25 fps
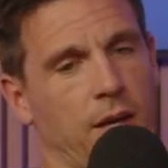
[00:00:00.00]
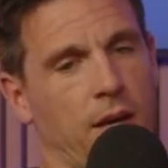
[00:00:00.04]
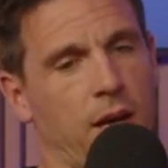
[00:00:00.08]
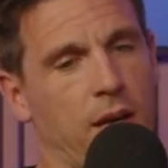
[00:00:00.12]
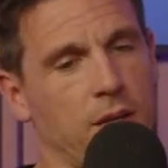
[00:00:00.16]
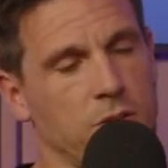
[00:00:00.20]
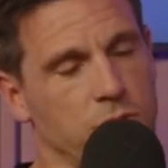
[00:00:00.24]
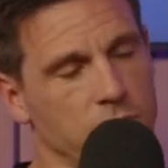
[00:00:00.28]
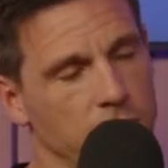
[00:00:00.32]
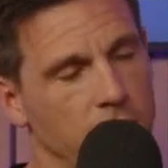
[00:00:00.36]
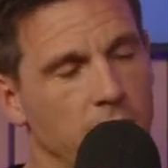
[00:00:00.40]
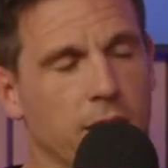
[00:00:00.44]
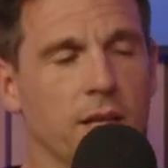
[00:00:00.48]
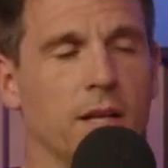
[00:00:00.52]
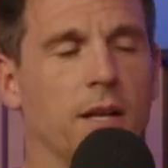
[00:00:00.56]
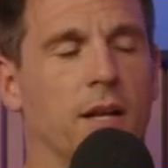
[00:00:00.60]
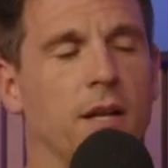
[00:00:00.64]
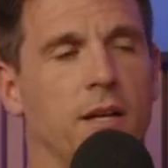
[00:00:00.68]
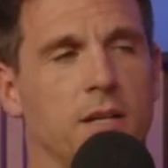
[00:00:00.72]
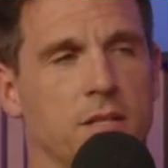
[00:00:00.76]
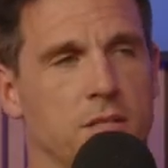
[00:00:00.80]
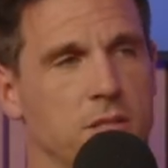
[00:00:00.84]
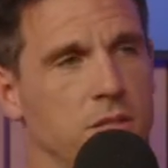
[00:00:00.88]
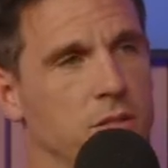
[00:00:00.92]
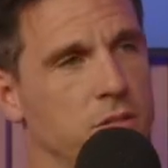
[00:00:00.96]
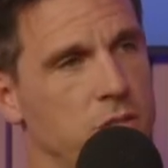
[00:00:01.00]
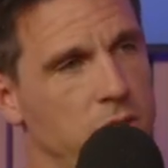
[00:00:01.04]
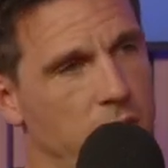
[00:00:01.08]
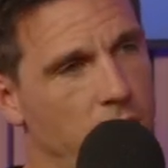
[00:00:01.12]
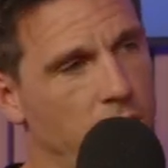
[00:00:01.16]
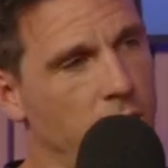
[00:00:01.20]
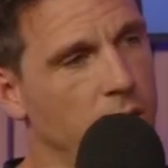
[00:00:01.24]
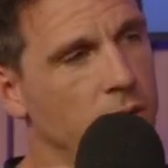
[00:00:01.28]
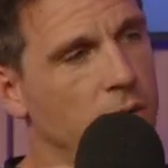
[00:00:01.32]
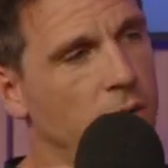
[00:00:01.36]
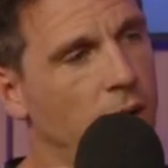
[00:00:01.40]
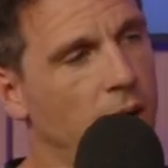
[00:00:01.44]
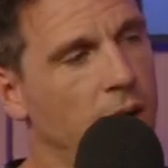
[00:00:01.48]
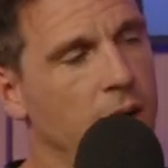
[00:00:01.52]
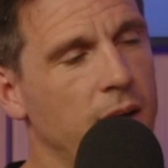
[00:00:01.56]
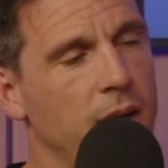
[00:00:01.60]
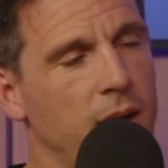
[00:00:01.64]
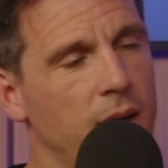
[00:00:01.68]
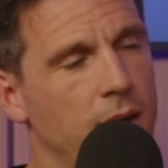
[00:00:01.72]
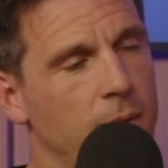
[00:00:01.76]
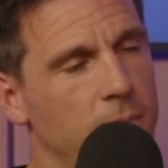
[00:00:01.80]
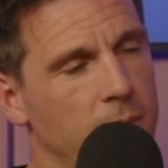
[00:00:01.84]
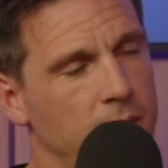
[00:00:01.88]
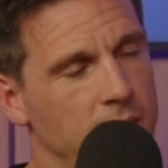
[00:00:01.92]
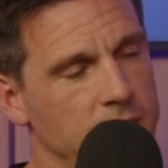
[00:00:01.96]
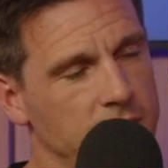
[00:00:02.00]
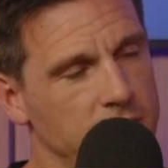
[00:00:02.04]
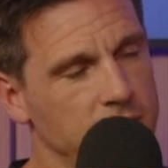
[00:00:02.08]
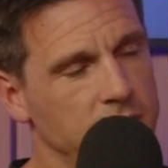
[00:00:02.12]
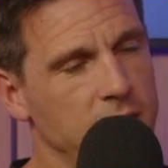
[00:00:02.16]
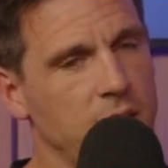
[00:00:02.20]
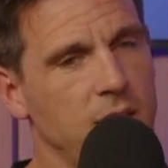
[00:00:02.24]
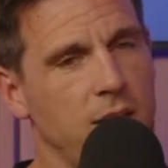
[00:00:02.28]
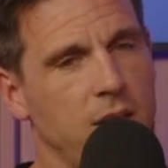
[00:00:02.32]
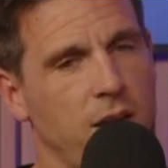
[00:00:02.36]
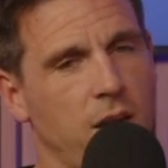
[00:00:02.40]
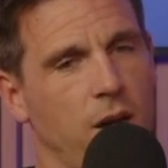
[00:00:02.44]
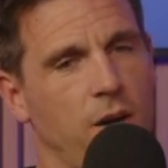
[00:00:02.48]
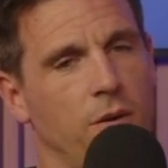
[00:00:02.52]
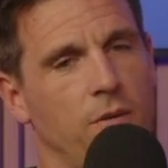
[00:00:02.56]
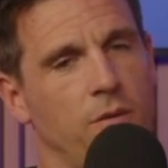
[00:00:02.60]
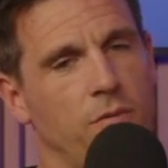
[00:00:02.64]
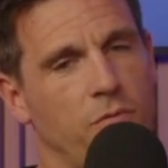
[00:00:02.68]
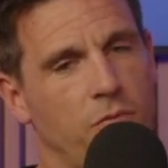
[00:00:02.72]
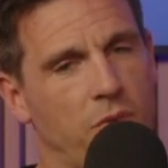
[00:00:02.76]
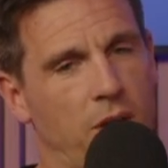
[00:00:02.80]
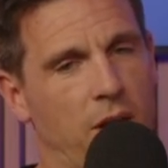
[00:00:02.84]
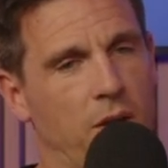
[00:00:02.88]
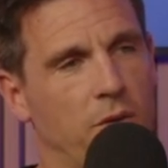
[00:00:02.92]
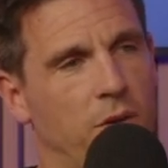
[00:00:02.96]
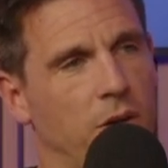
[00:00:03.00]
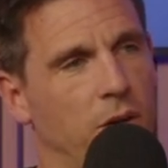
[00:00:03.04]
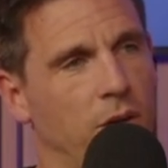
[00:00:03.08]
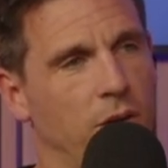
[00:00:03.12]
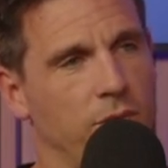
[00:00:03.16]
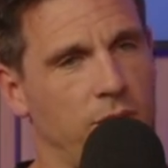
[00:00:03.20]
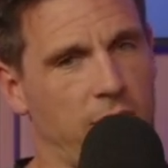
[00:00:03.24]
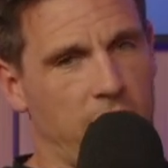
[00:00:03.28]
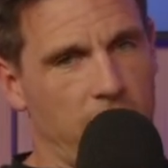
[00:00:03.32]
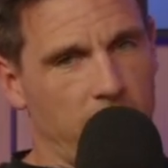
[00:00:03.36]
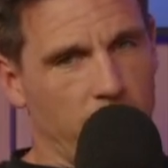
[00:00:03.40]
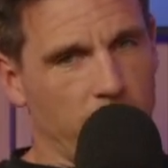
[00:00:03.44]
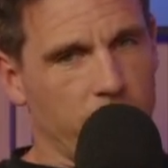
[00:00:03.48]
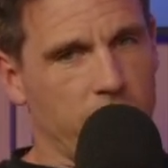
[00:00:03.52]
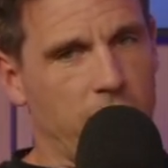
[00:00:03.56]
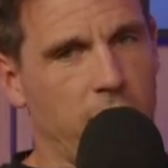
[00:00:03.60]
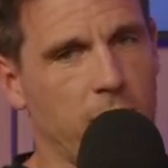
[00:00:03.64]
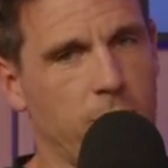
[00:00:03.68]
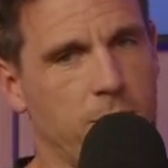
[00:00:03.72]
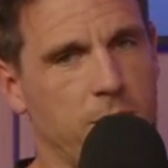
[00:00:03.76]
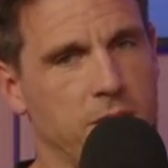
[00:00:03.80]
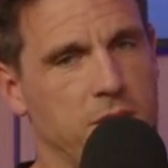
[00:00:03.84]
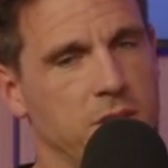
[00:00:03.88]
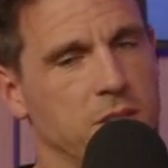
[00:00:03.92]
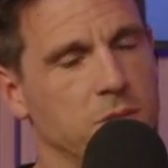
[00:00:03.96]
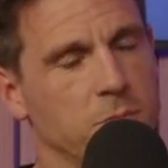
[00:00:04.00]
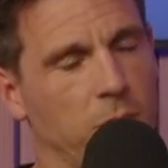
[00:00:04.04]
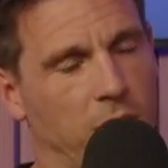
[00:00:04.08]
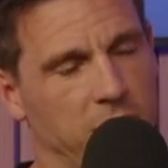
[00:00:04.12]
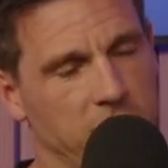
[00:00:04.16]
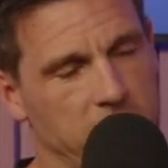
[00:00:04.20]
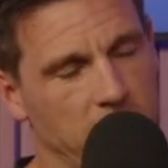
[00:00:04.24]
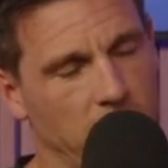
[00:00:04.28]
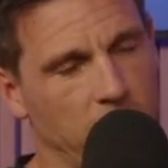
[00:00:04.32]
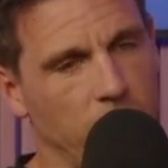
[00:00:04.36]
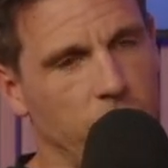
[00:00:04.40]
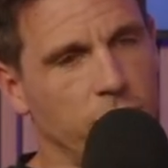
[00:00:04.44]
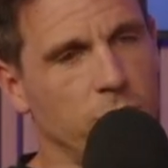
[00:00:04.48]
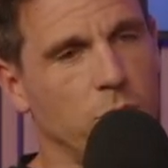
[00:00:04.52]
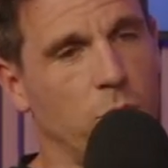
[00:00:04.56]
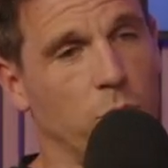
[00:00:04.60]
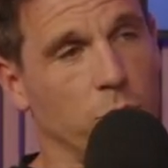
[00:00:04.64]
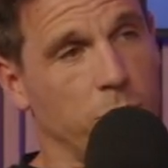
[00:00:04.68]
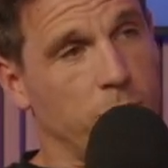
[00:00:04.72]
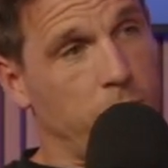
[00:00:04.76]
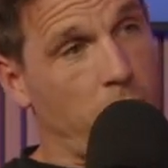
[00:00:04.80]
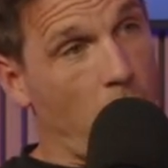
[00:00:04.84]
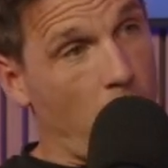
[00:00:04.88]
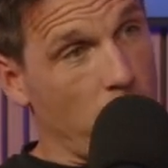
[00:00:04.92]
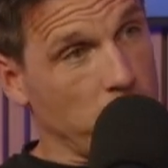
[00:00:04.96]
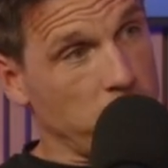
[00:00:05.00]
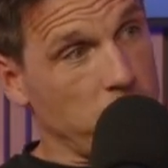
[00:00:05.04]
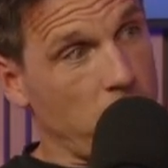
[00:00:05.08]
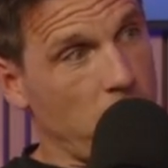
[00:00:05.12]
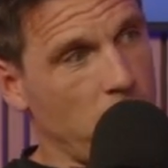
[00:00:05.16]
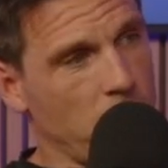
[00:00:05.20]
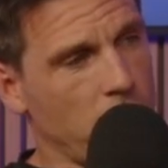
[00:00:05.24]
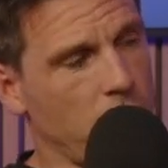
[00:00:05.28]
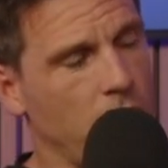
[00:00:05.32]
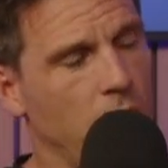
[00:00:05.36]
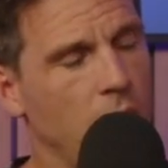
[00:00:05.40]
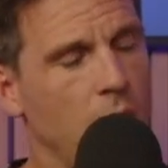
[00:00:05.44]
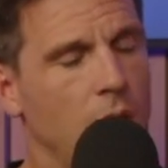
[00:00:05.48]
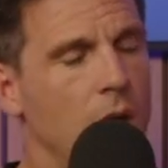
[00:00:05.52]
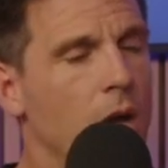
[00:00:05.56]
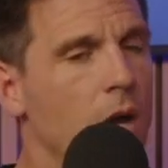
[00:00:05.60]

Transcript: As regular listeners know, I am a CEO and founder of a health tech business myself called PocDoc.